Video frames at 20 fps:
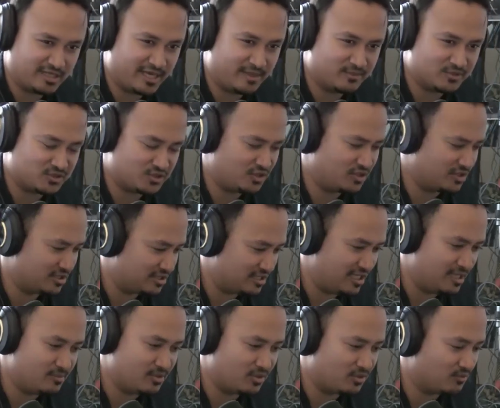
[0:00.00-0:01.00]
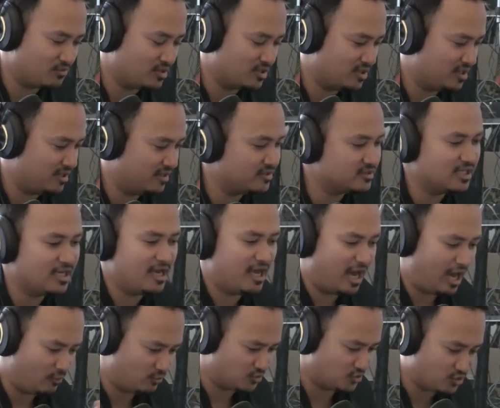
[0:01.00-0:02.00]
Amazon. it came in three days.
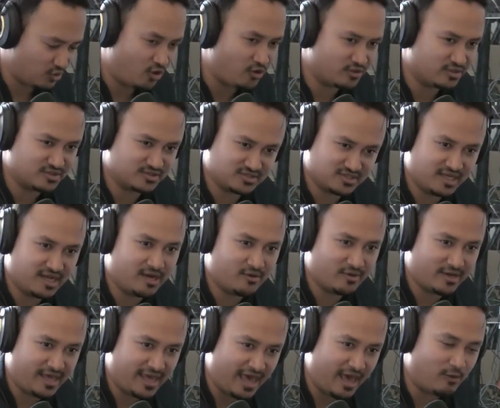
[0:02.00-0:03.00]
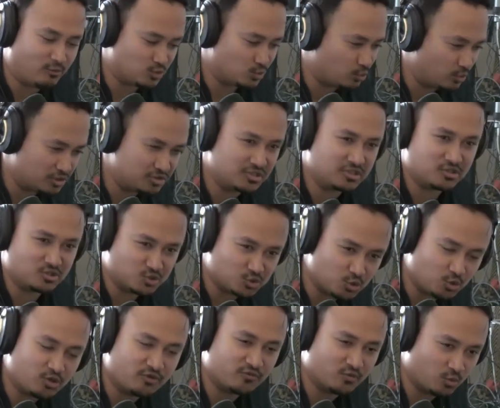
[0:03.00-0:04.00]
Nice. I was an artist now. I, yeah. I was wielding the
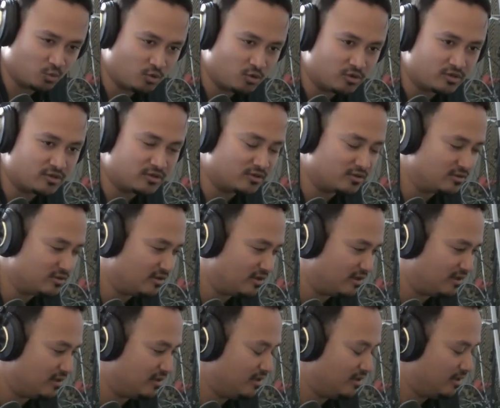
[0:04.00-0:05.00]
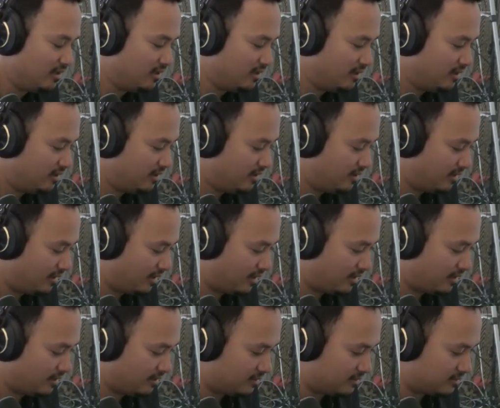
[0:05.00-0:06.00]
sword of the warrior. Yeah.
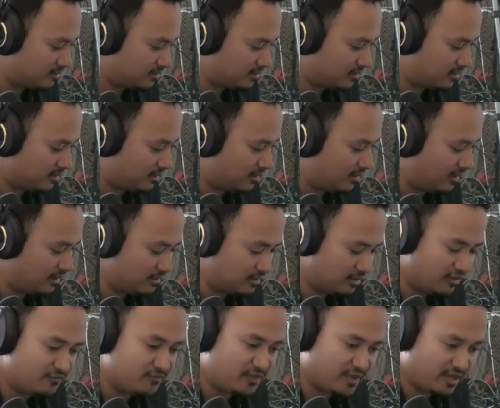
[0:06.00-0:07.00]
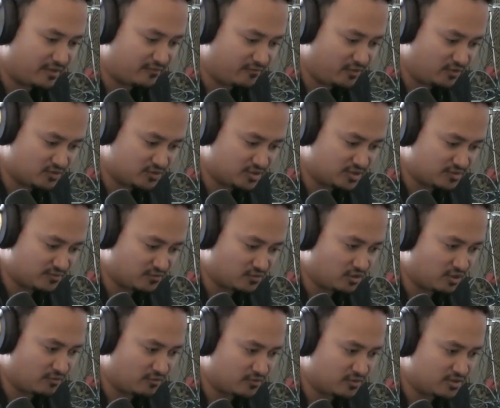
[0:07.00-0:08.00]
And I love that false sense of
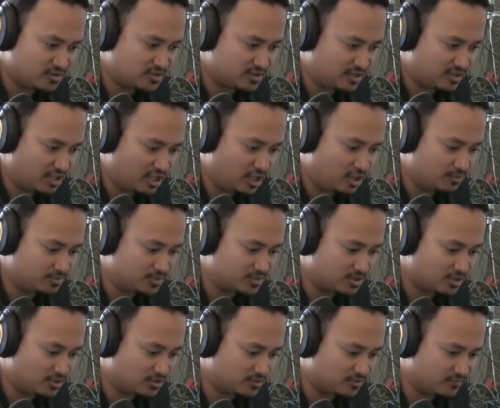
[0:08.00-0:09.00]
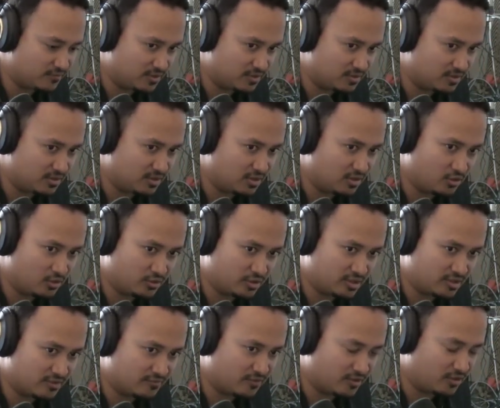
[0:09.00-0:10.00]
confidence. It helps cultivate the, a
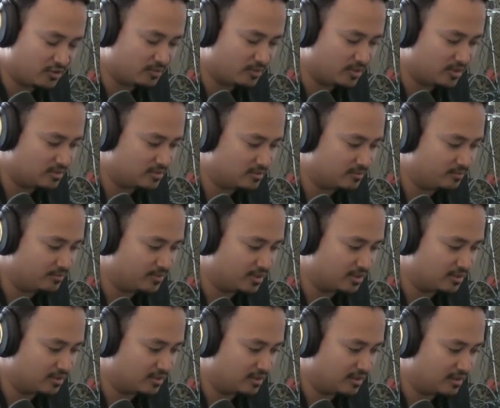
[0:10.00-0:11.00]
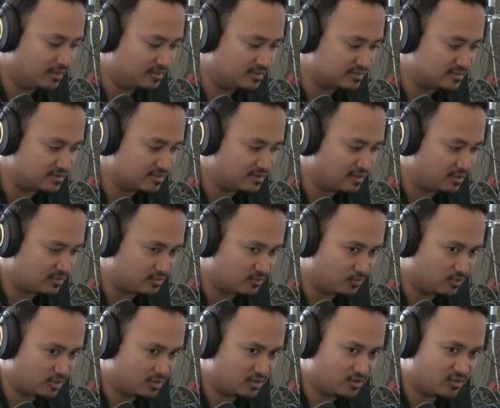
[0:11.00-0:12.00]
learning environment, but it is not the
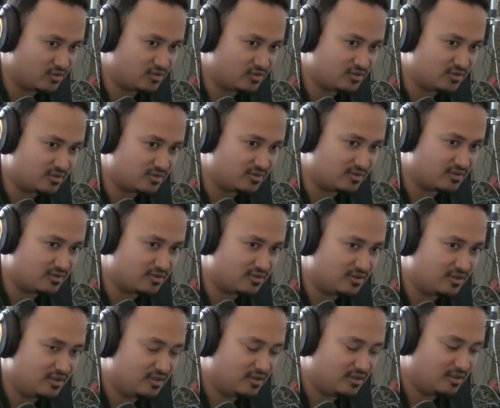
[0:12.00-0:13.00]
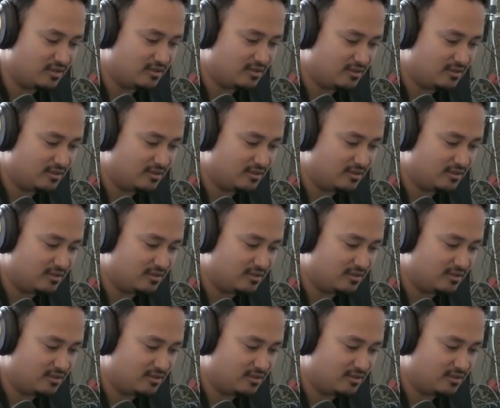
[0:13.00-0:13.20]
way to learn. Yeah.